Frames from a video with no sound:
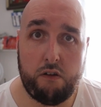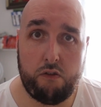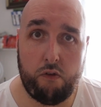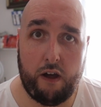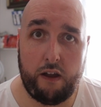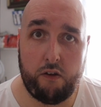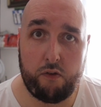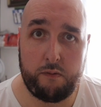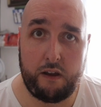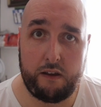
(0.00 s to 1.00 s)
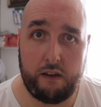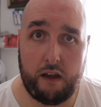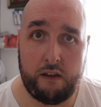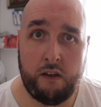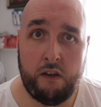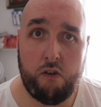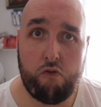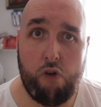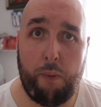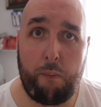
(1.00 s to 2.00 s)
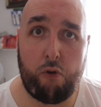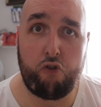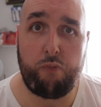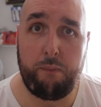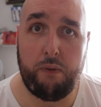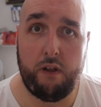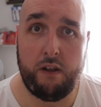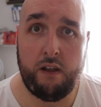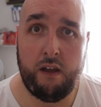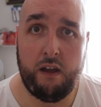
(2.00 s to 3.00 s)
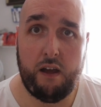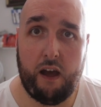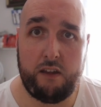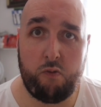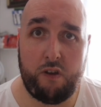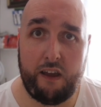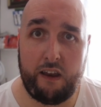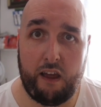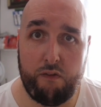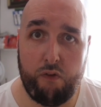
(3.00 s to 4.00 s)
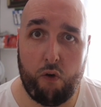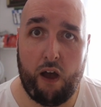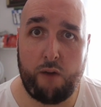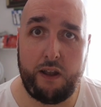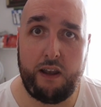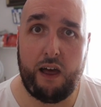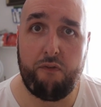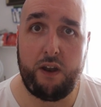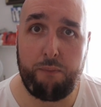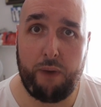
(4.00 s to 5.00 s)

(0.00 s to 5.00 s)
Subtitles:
doing nothing or something like that. Go up and approach people, ask them if they like to get in a photo, have a laugh and a